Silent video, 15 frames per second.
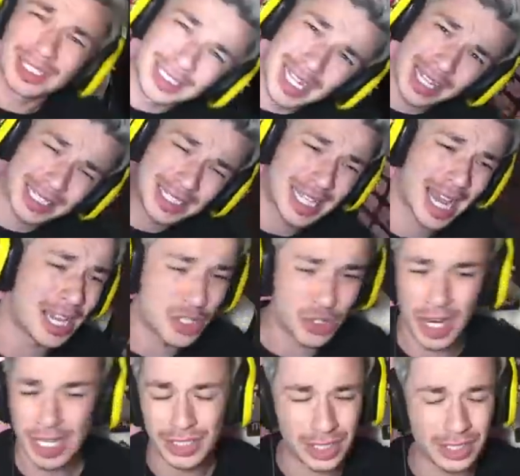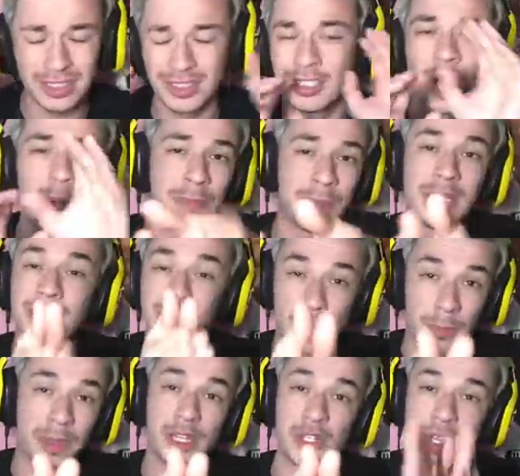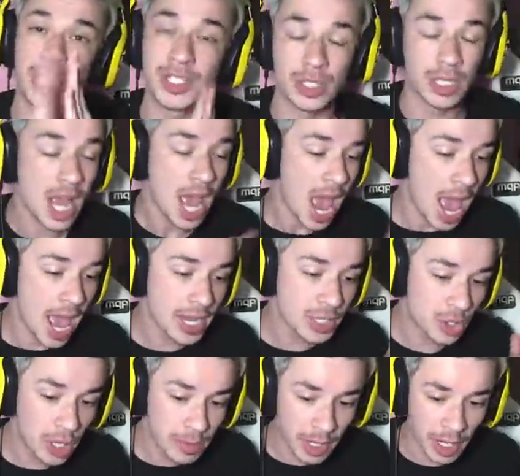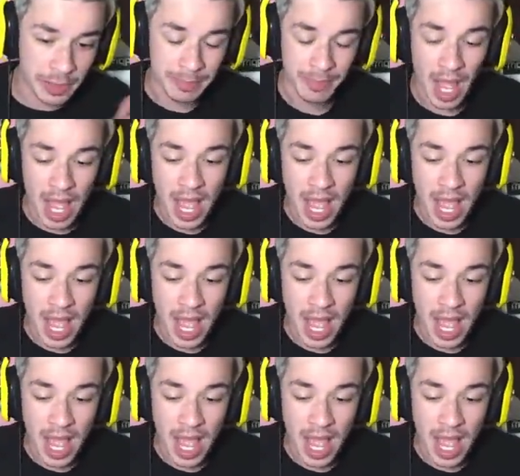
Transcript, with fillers: stay in the sky. Tracer, don't play Tracer, and Torbjörn.